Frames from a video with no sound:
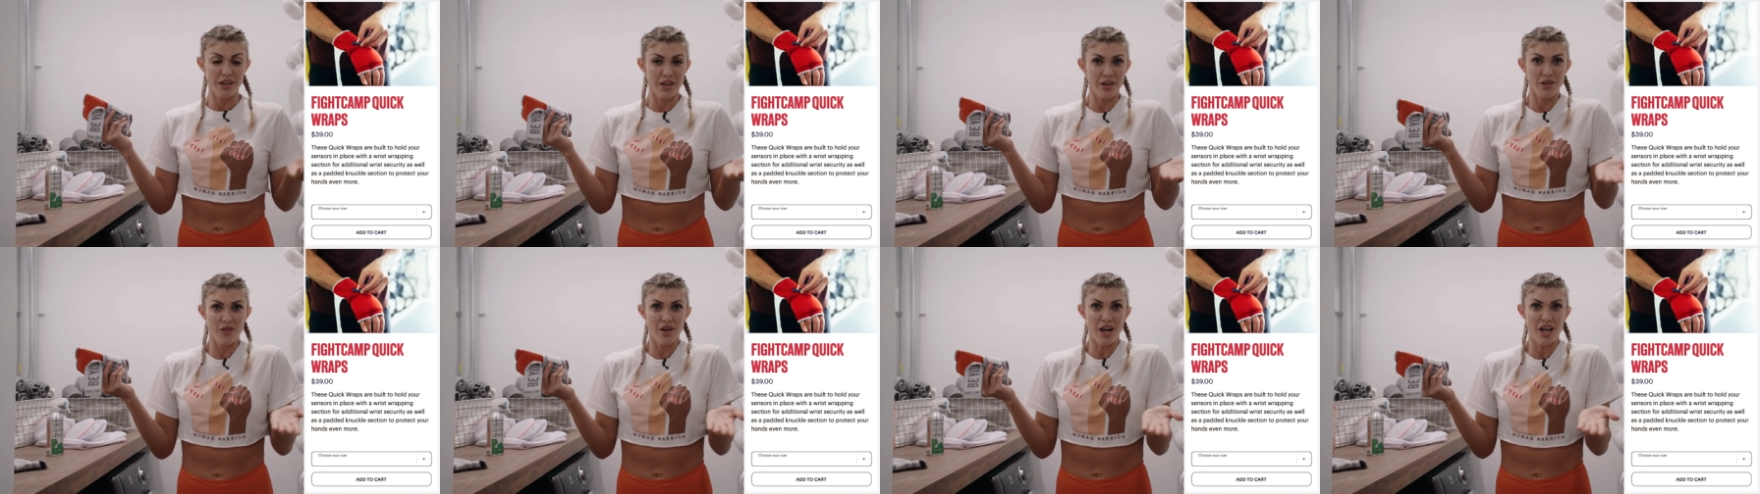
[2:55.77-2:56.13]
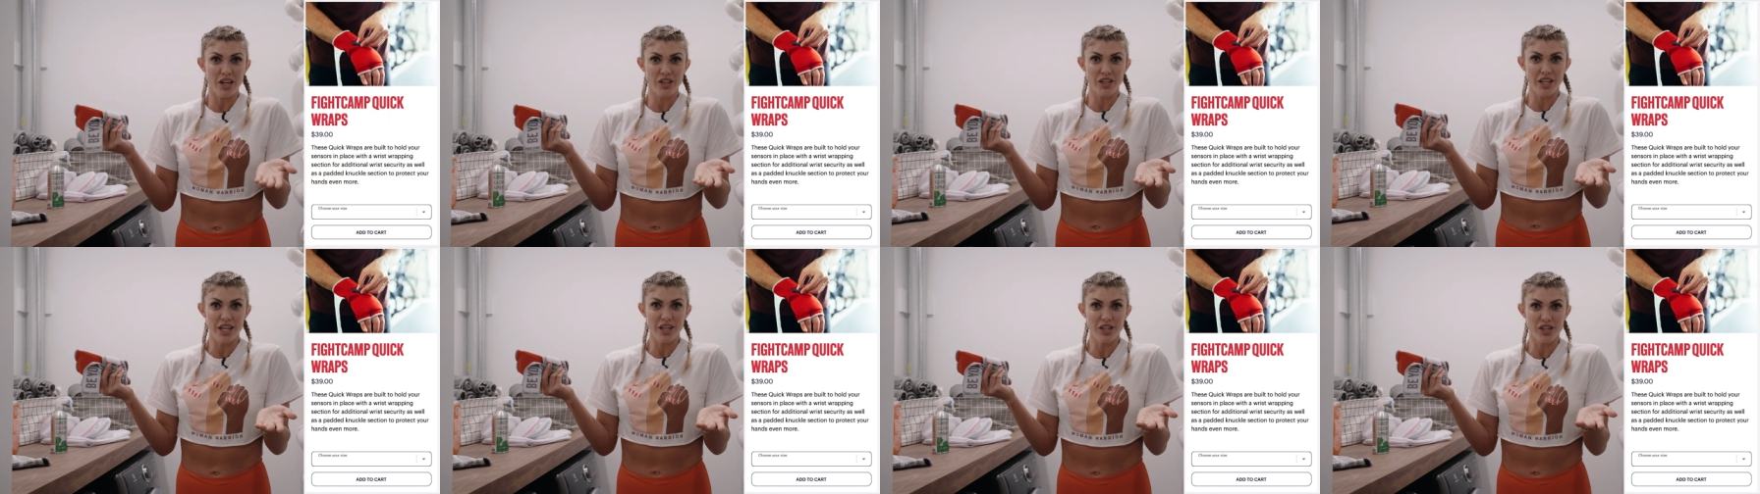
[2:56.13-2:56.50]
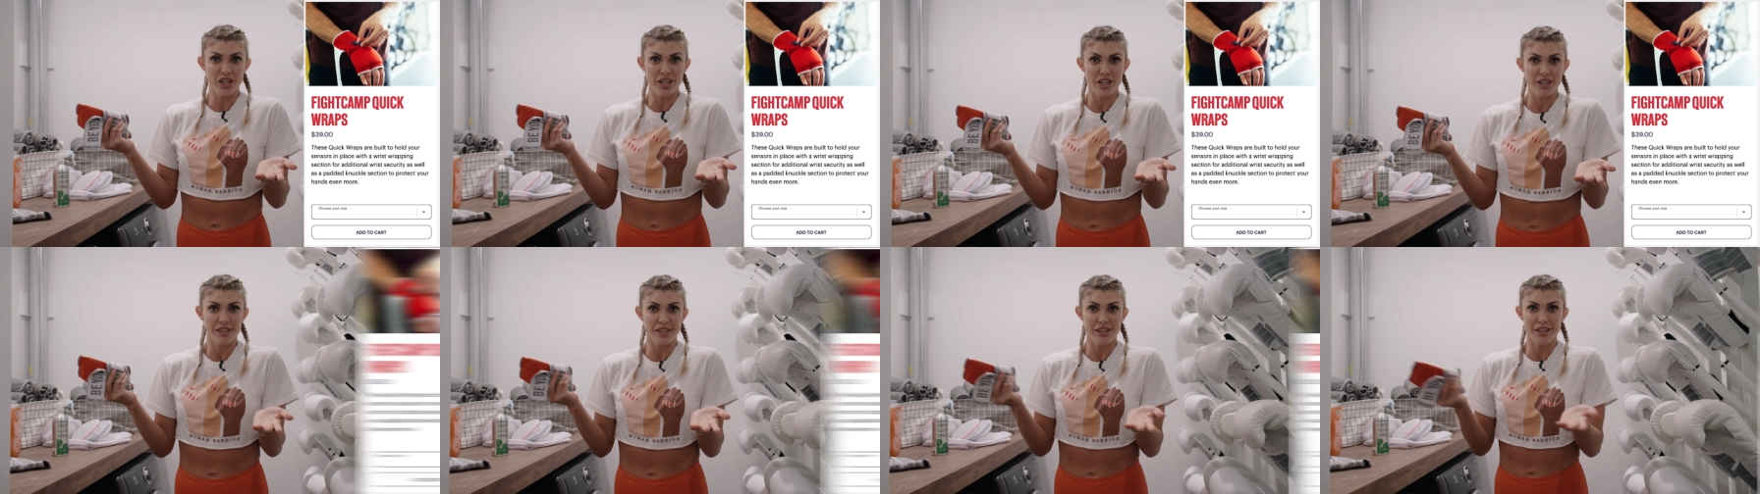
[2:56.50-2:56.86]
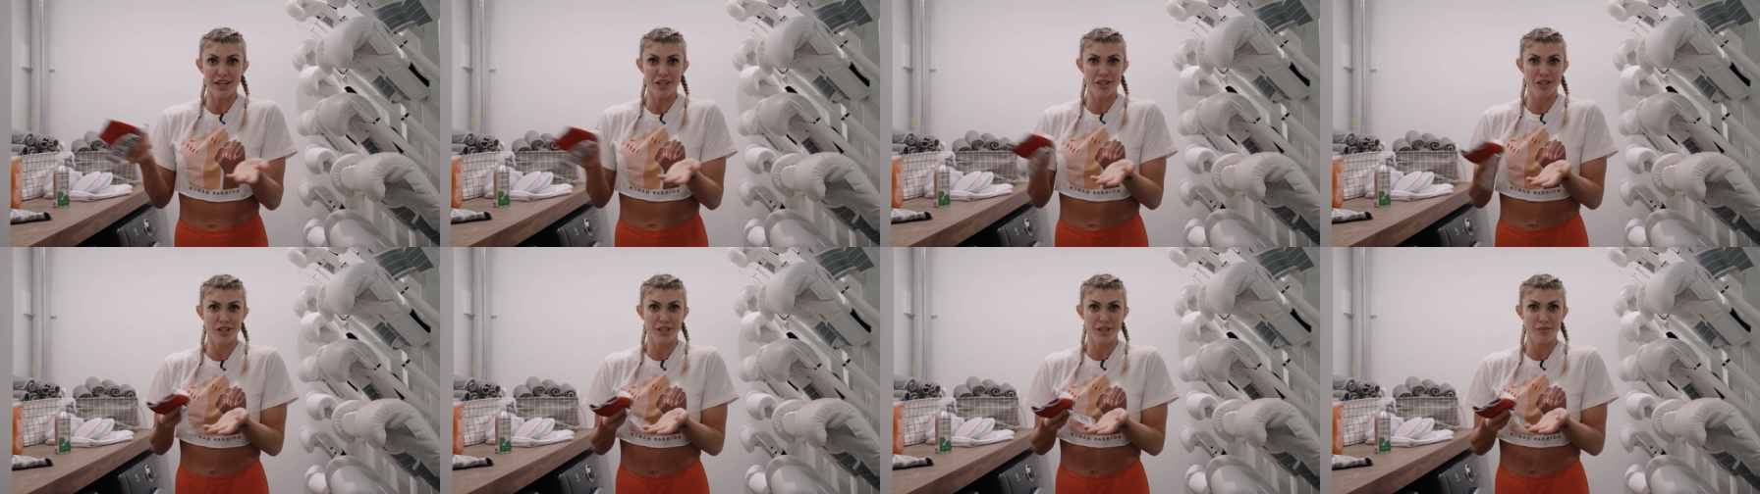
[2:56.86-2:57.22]
congratulations.
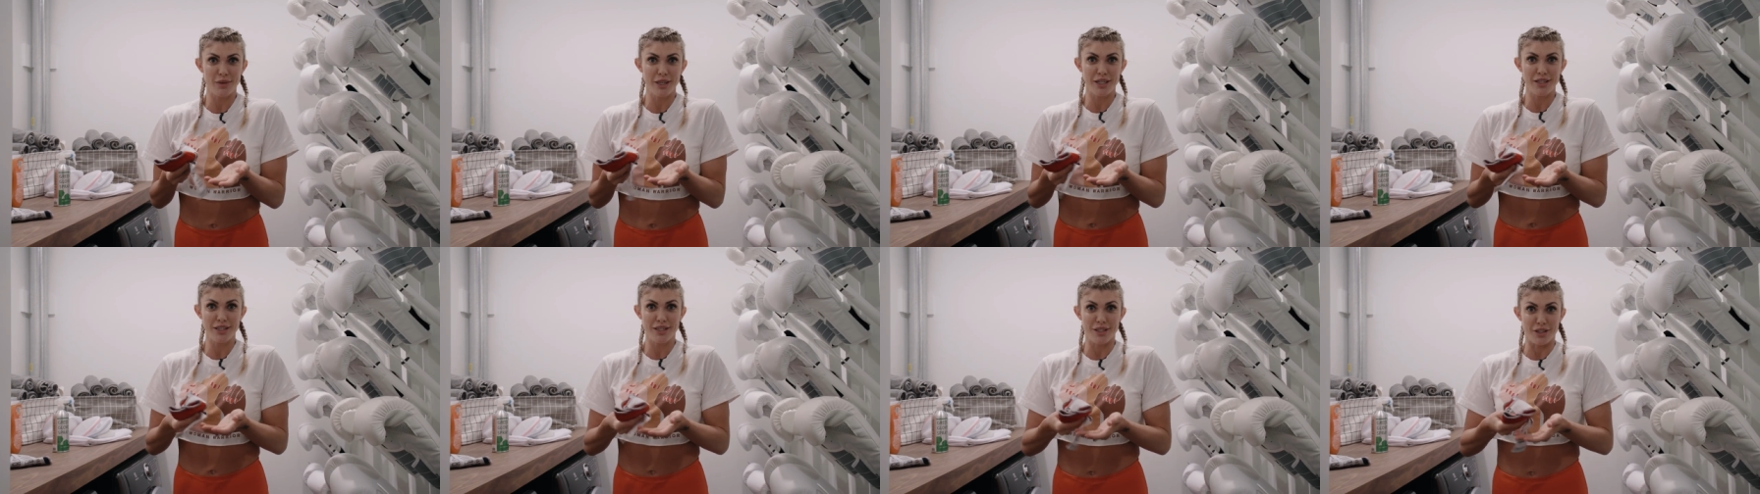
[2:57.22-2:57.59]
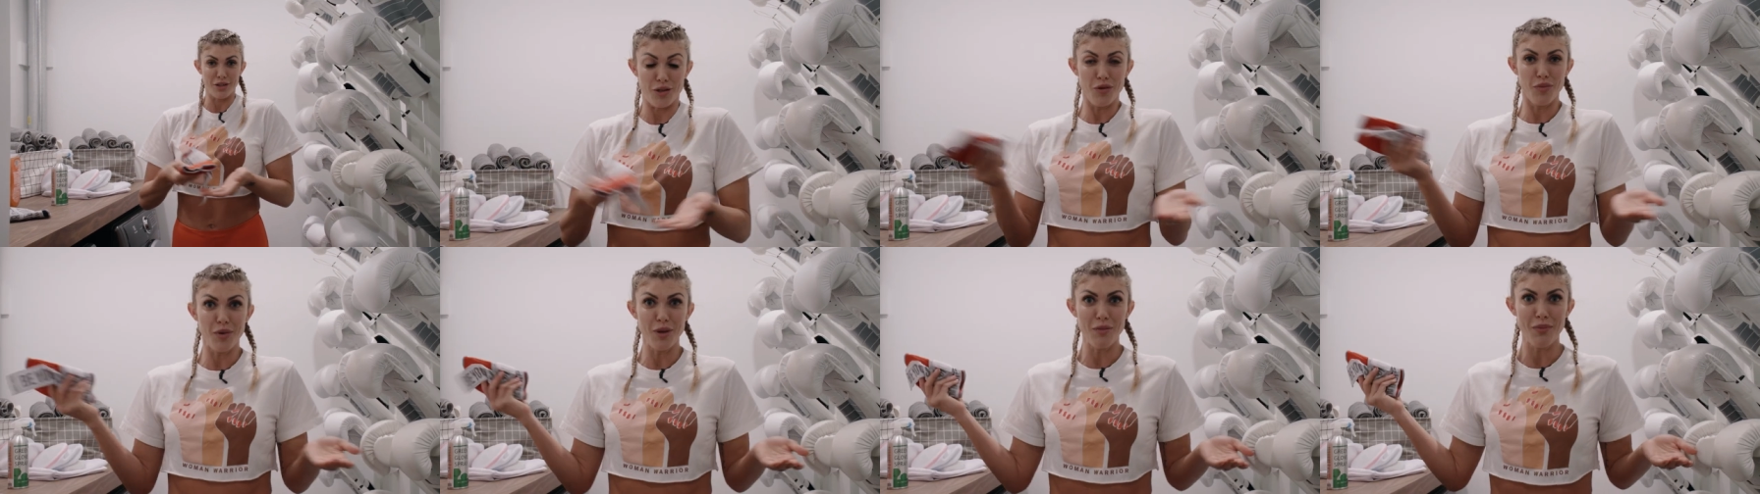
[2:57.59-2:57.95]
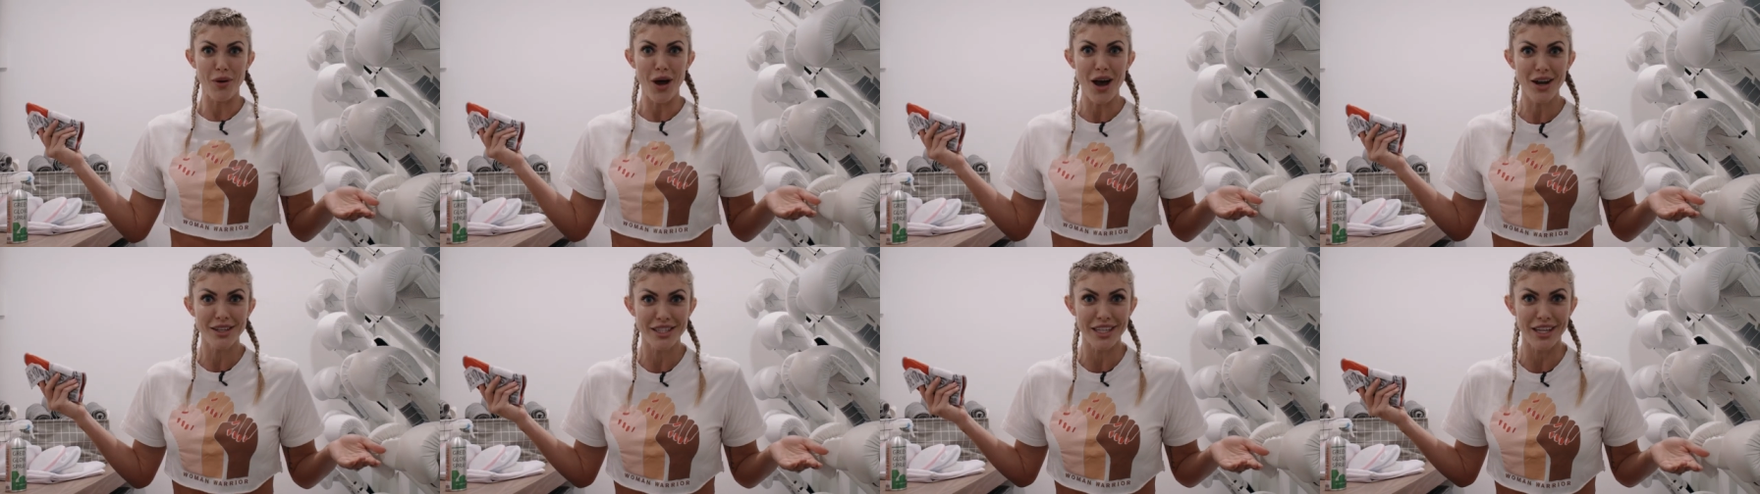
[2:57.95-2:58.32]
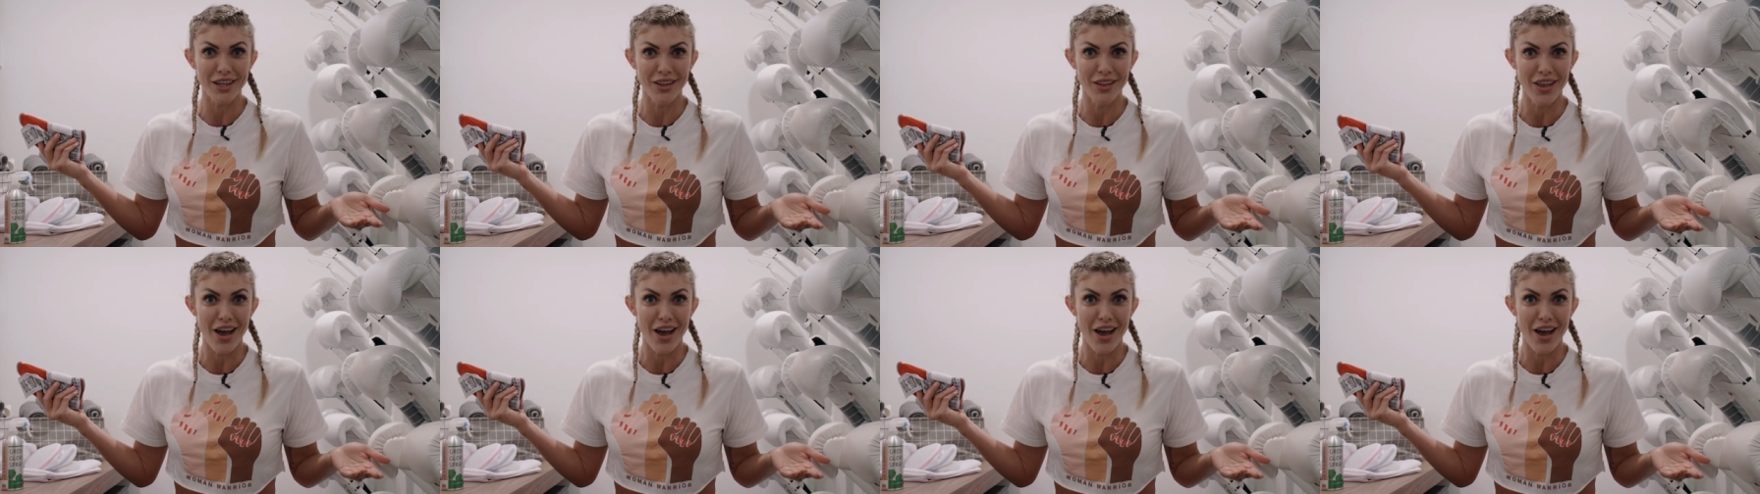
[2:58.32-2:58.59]
That just means you've been boxing a